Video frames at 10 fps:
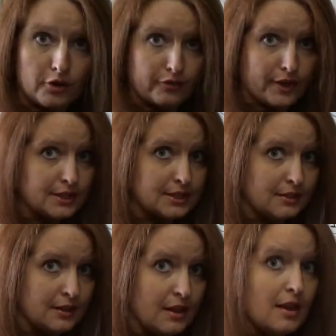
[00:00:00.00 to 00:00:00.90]
perfect,
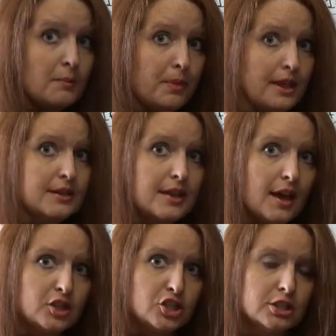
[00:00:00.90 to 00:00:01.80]
pay
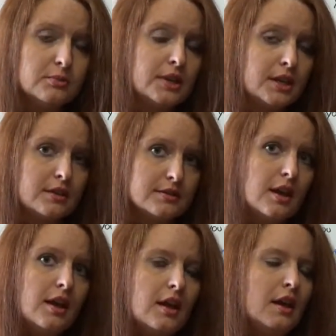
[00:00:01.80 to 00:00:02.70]
attention, because
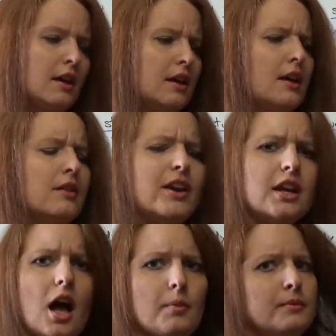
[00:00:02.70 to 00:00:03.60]
a
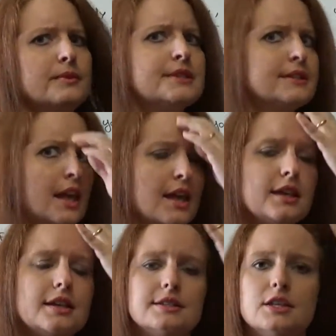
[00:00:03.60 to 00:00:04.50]
very common
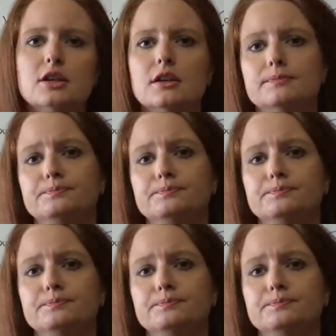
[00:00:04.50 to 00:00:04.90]
mistake is